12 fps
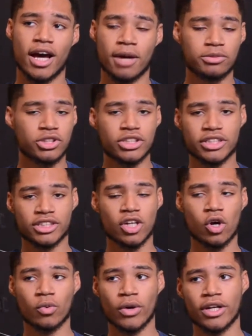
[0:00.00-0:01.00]
I'm sure the
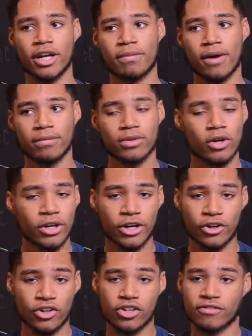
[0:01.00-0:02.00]
Zone will end up uploading it,
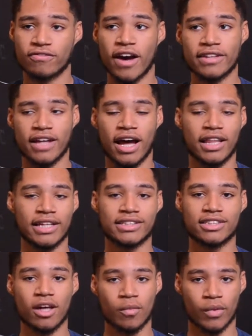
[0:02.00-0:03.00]
or you can find the
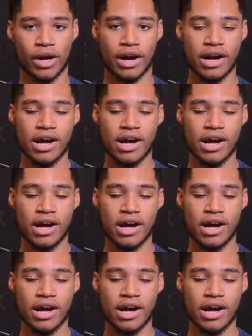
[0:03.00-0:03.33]
highlights somewhere.